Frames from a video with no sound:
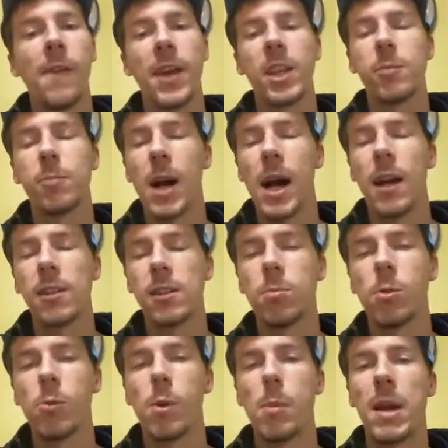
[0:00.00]
It's
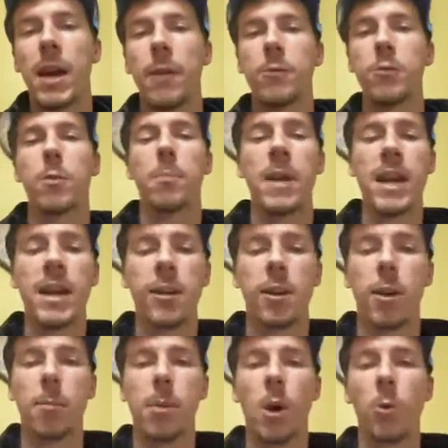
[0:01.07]
possible we may have to abandon
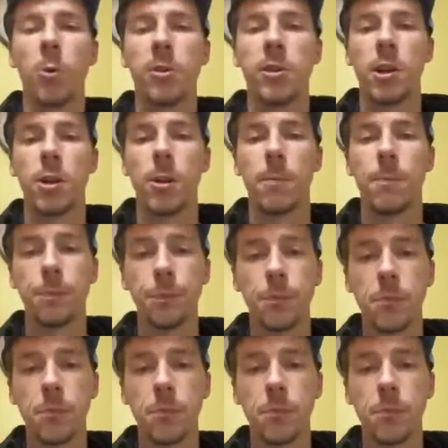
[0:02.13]
our post here.